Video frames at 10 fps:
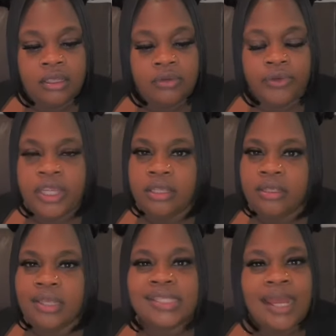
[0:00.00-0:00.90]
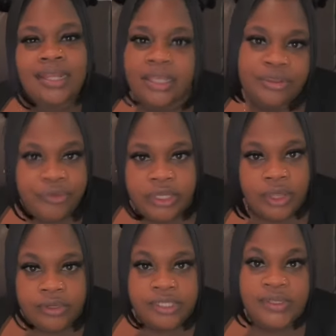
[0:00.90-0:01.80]
Greek. It's kind of like a Greek
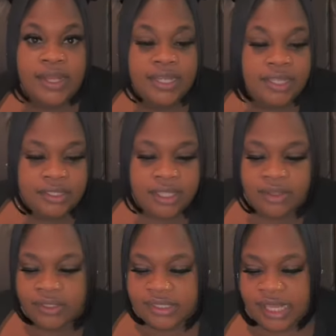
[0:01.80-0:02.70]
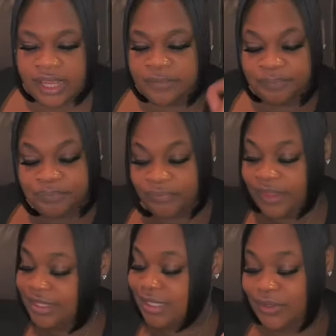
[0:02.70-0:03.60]
yogurt. So I did get that on the side.
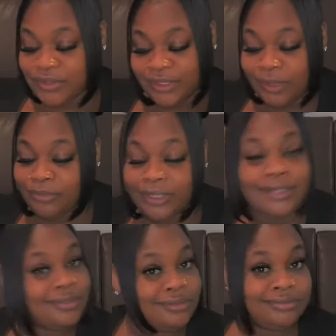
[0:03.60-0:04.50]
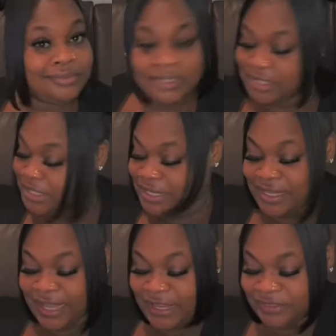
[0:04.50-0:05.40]
So, you know, I'm ready to dig in,
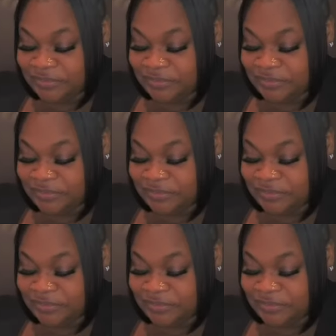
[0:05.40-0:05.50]
y'all.